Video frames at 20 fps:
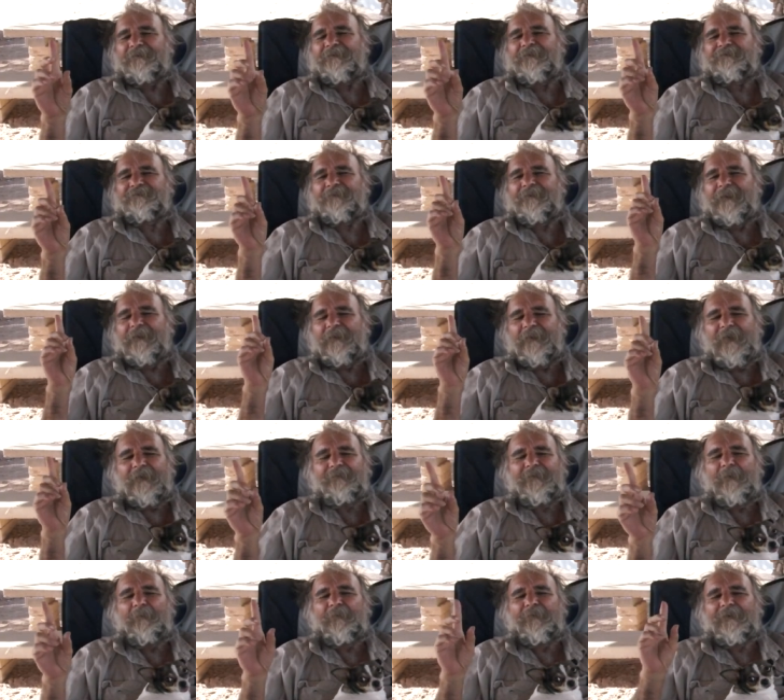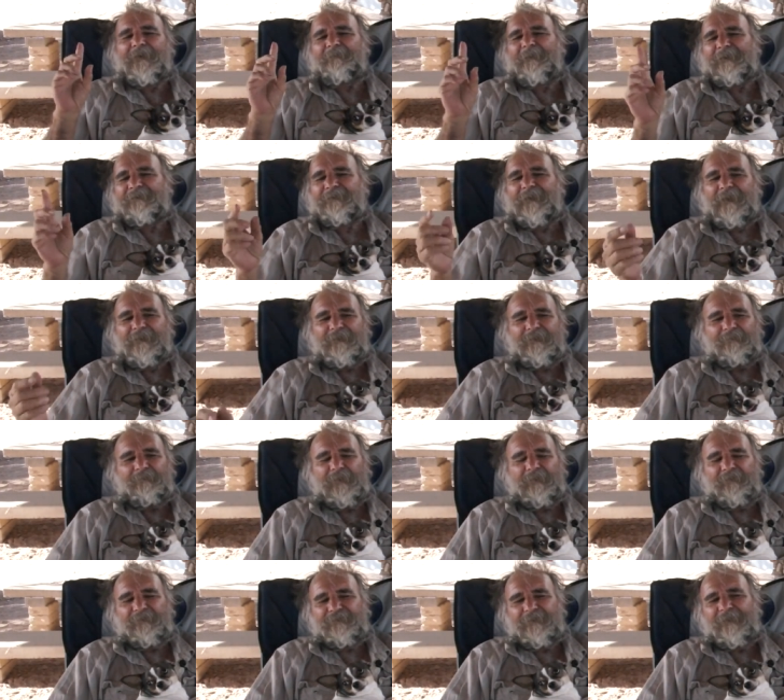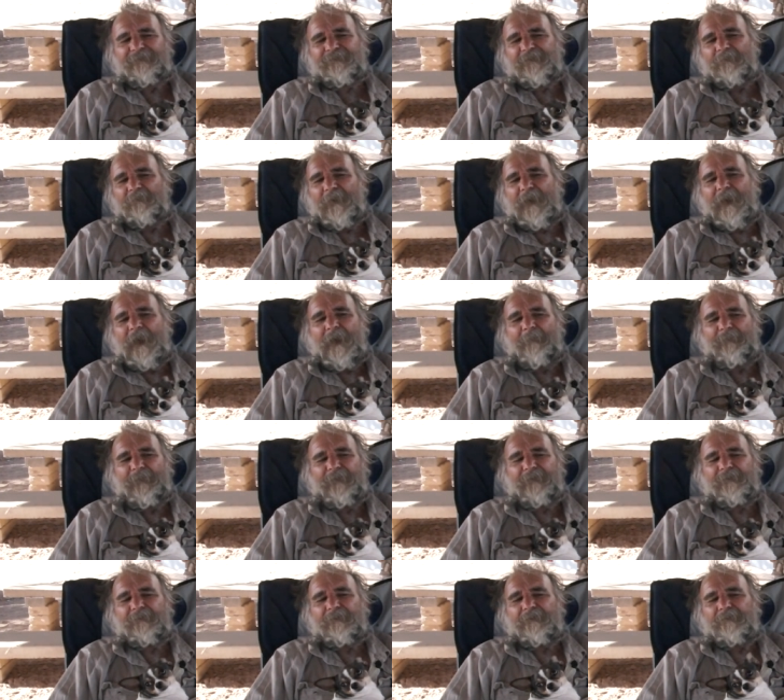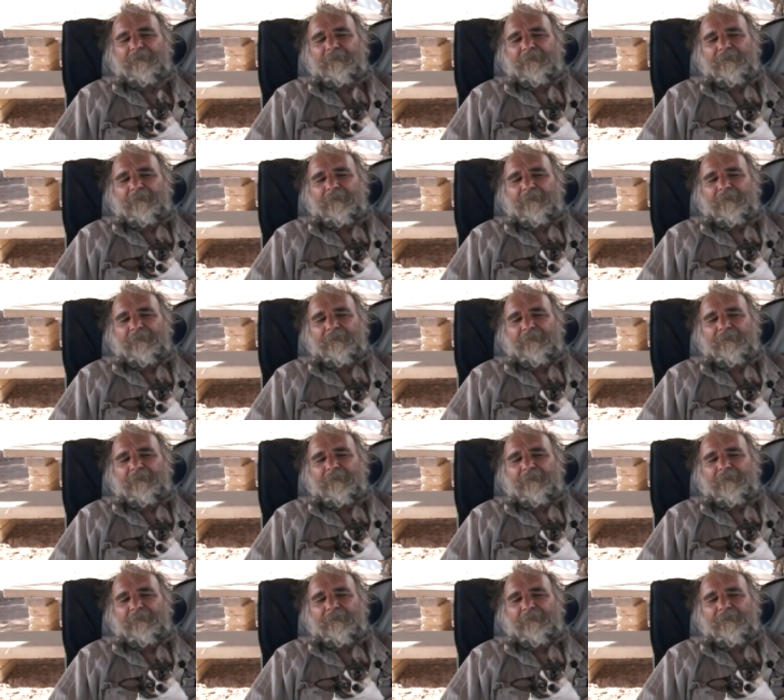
listen, I'm not worried about dying, because after what happened